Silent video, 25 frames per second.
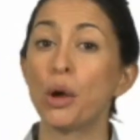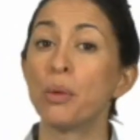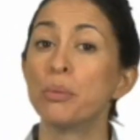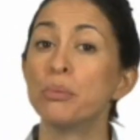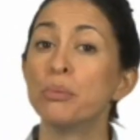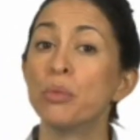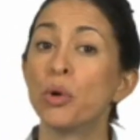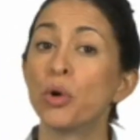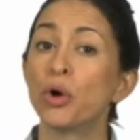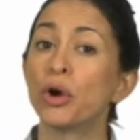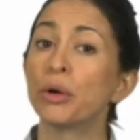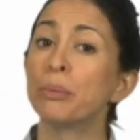
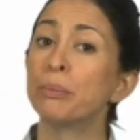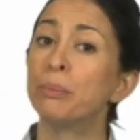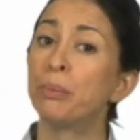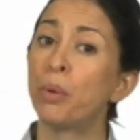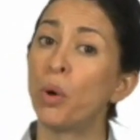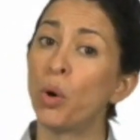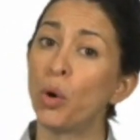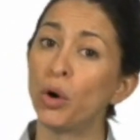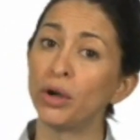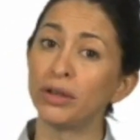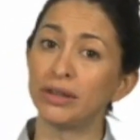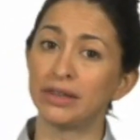More
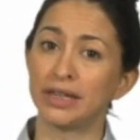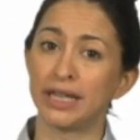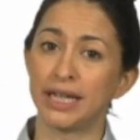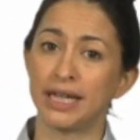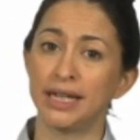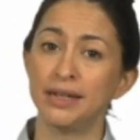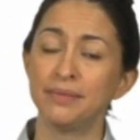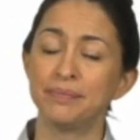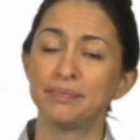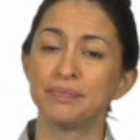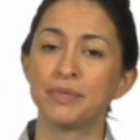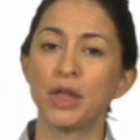
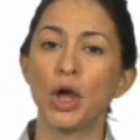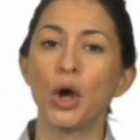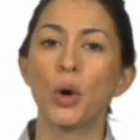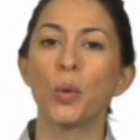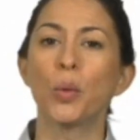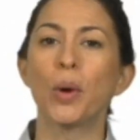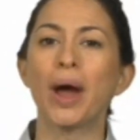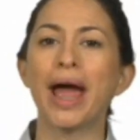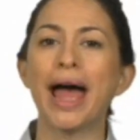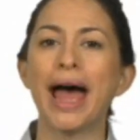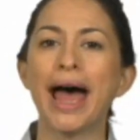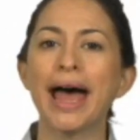importantly,
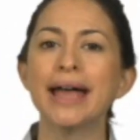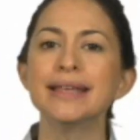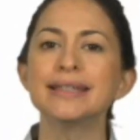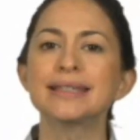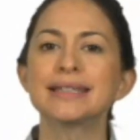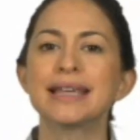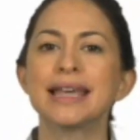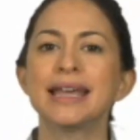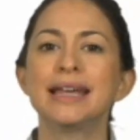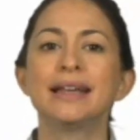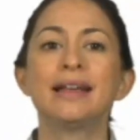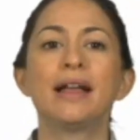we're
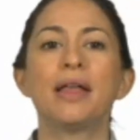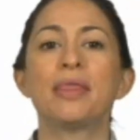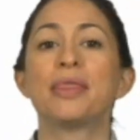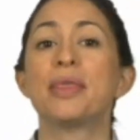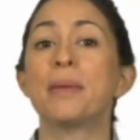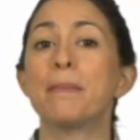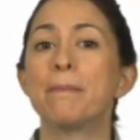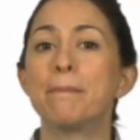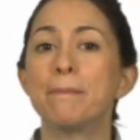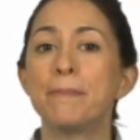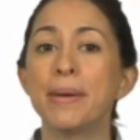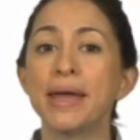asking
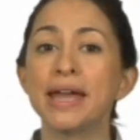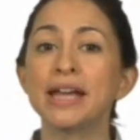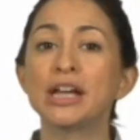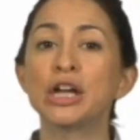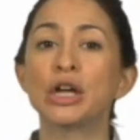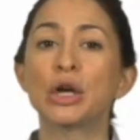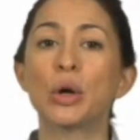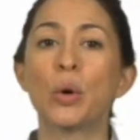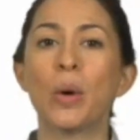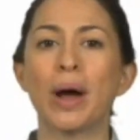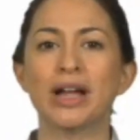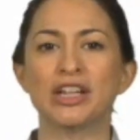the
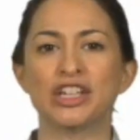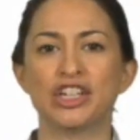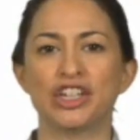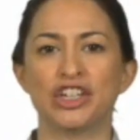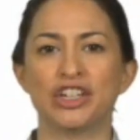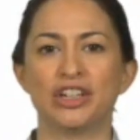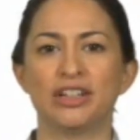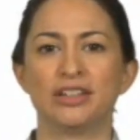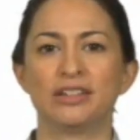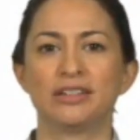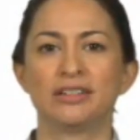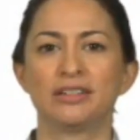big
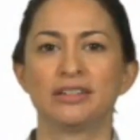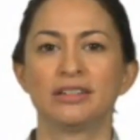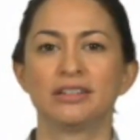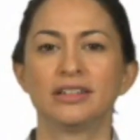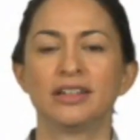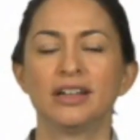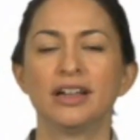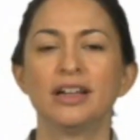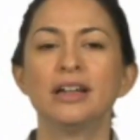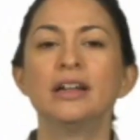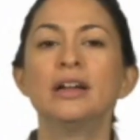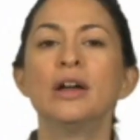question
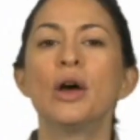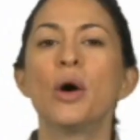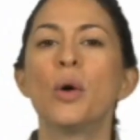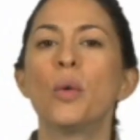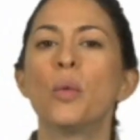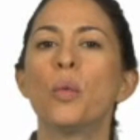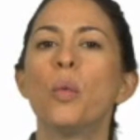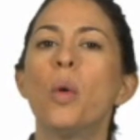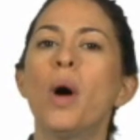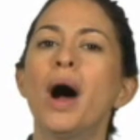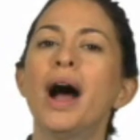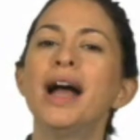
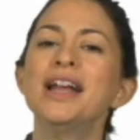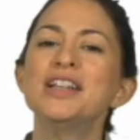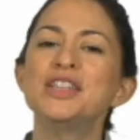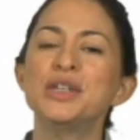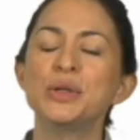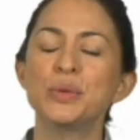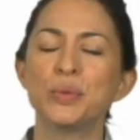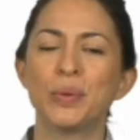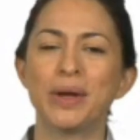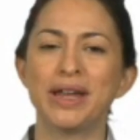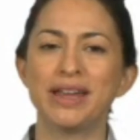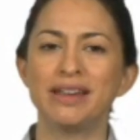why
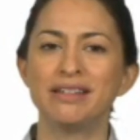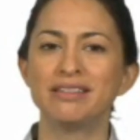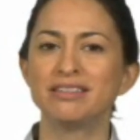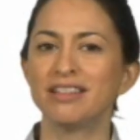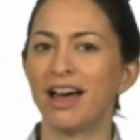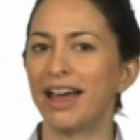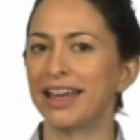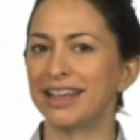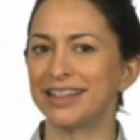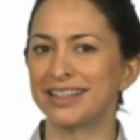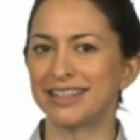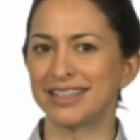do we
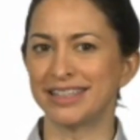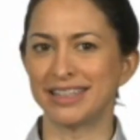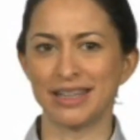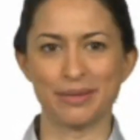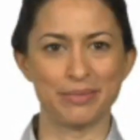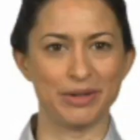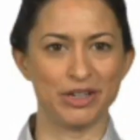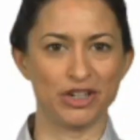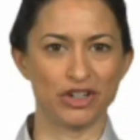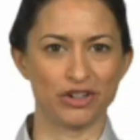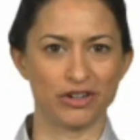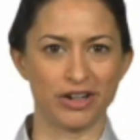like
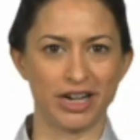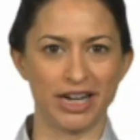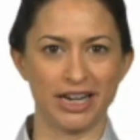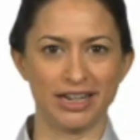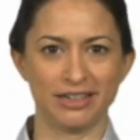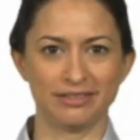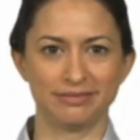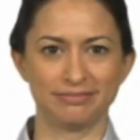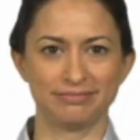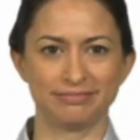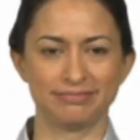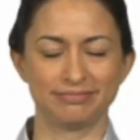
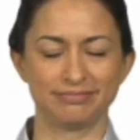symmetry?